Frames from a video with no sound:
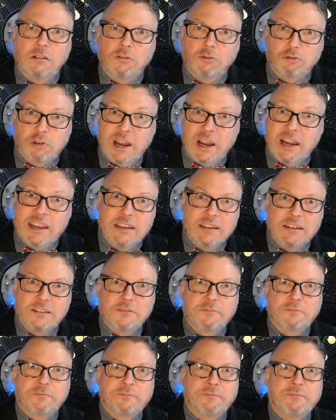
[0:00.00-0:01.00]
right?
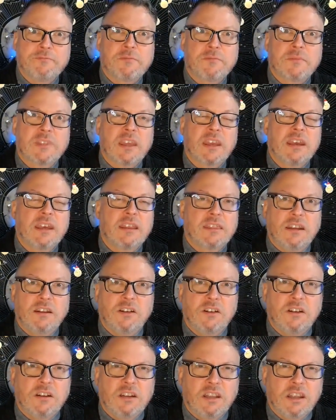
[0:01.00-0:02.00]
Then
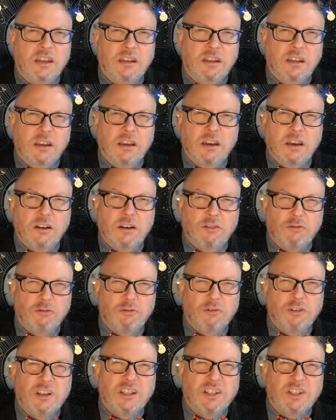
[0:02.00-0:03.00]
you need
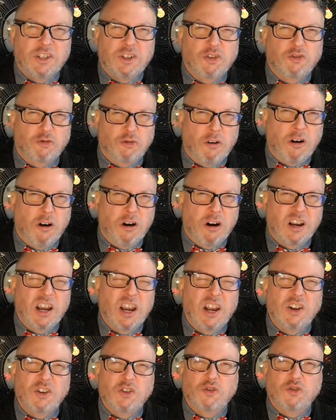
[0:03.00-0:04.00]
really strong
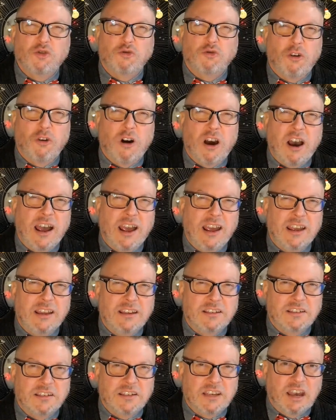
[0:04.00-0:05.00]

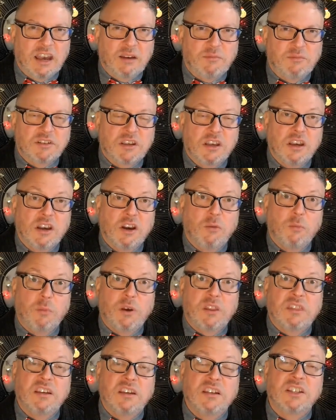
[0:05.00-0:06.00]
triceps.
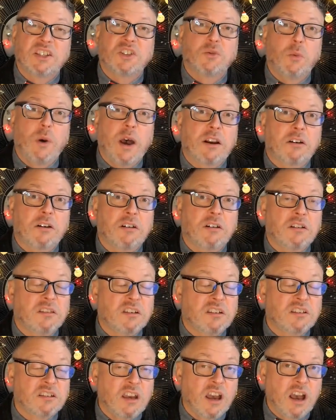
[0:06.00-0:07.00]
But this sweater,
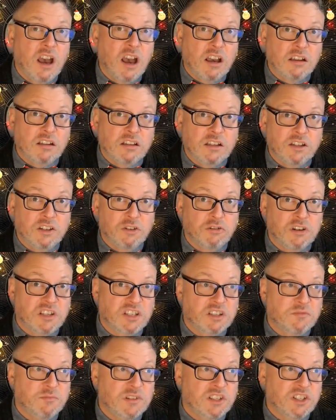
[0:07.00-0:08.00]
this ugly
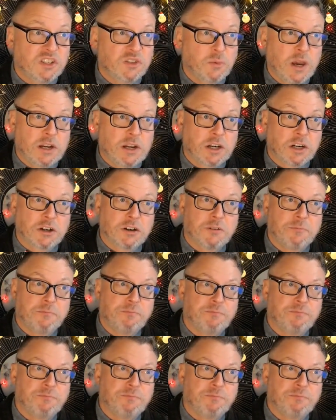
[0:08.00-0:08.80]
Christmas sweater,